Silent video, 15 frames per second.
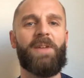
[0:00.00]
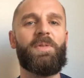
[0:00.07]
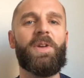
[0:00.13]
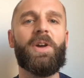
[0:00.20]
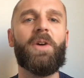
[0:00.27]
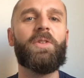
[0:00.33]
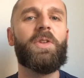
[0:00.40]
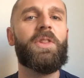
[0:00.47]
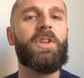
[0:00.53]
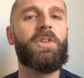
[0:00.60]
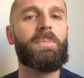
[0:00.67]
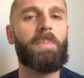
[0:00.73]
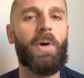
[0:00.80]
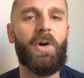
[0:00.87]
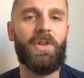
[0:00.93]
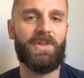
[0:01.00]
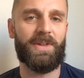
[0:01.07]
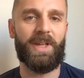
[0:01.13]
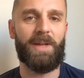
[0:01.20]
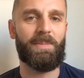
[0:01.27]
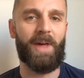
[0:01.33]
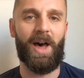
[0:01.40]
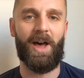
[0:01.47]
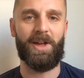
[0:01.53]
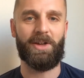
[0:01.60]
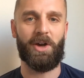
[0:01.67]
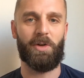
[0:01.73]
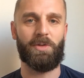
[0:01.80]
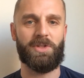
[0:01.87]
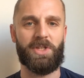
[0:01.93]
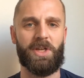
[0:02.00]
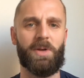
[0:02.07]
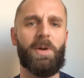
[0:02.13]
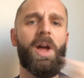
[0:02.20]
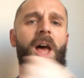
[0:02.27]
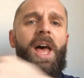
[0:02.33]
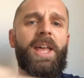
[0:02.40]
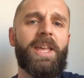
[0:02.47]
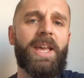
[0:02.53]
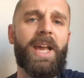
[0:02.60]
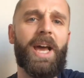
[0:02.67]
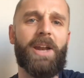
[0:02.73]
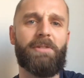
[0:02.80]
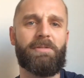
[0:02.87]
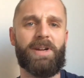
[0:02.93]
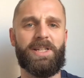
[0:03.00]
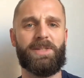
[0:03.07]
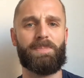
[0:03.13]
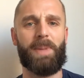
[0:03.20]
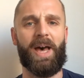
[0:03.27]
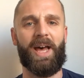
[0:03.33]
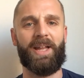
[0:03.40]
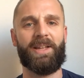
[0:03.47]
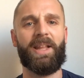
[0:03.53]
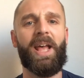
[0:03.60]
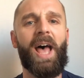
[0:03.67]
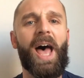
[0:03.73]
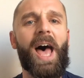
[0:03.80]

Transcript: If you go to the sports team that I go to, you get a wristband.